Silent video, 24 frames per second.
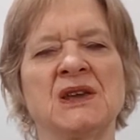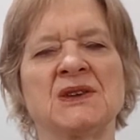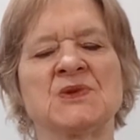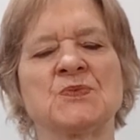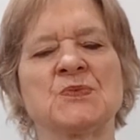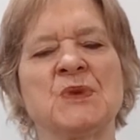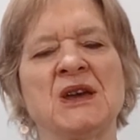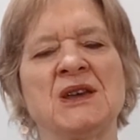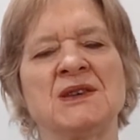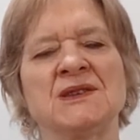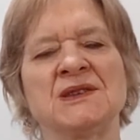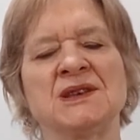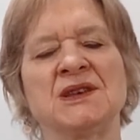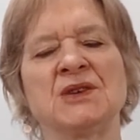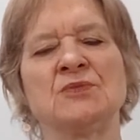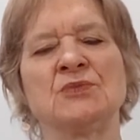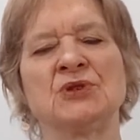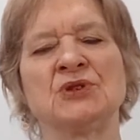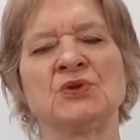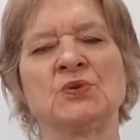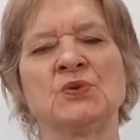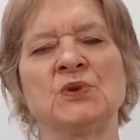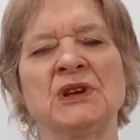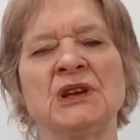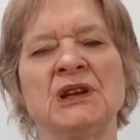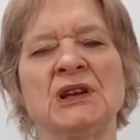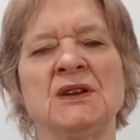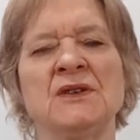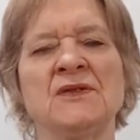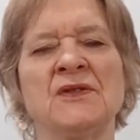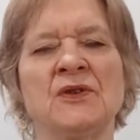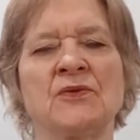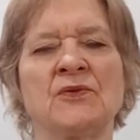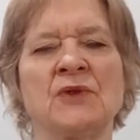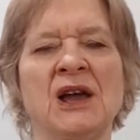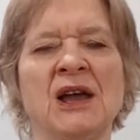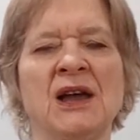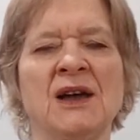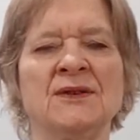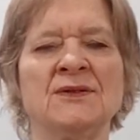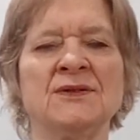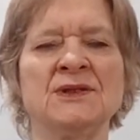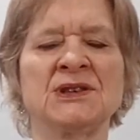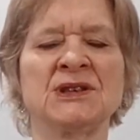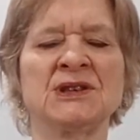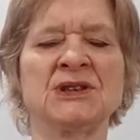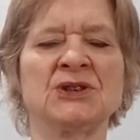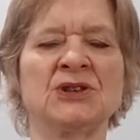space in between the
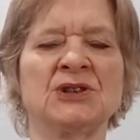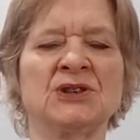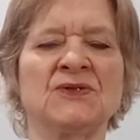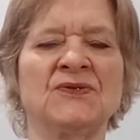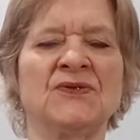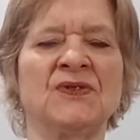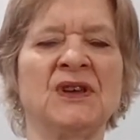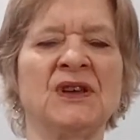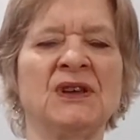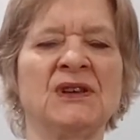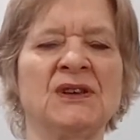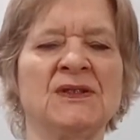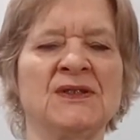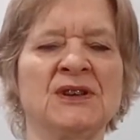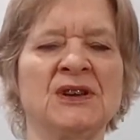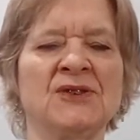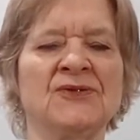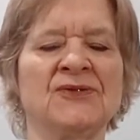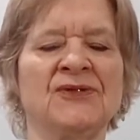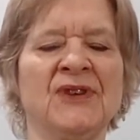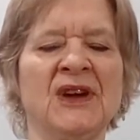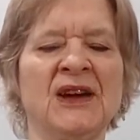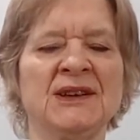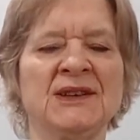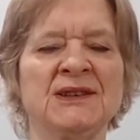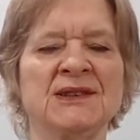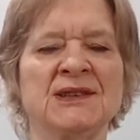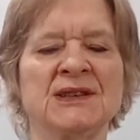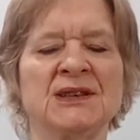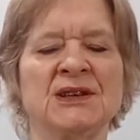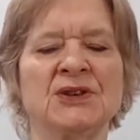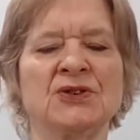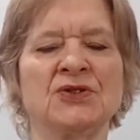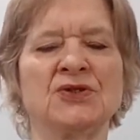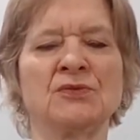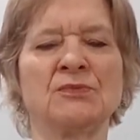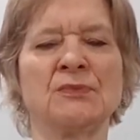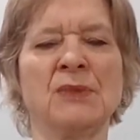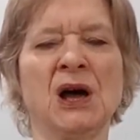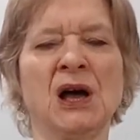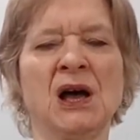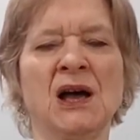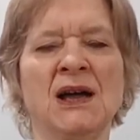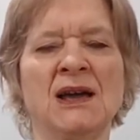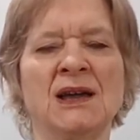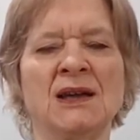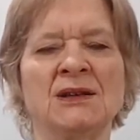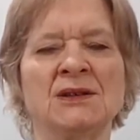rounds and just feel the effects in your
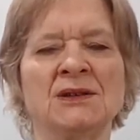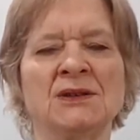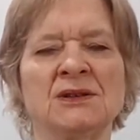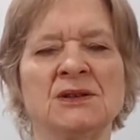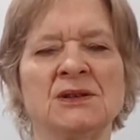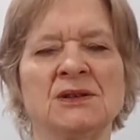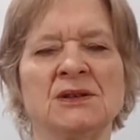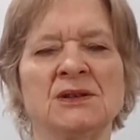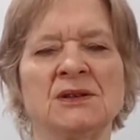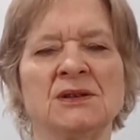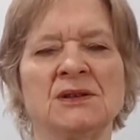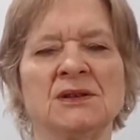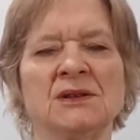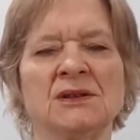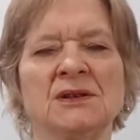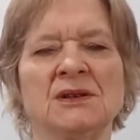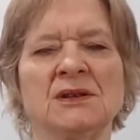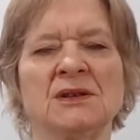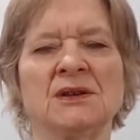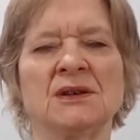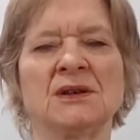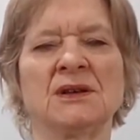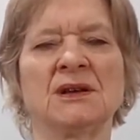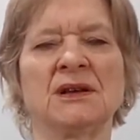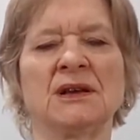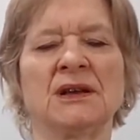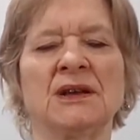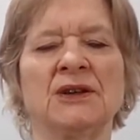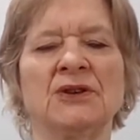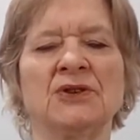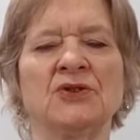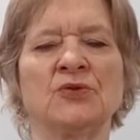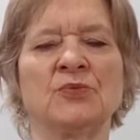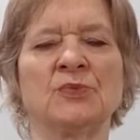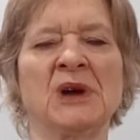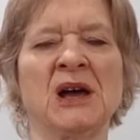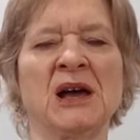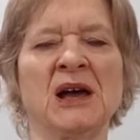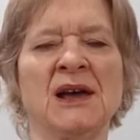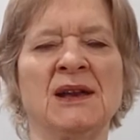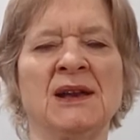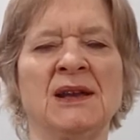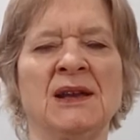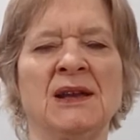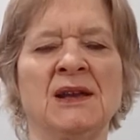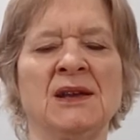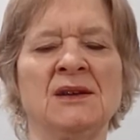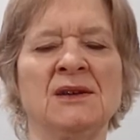mind, in your
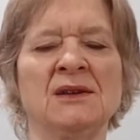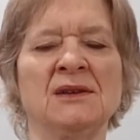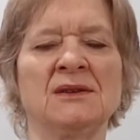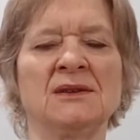body.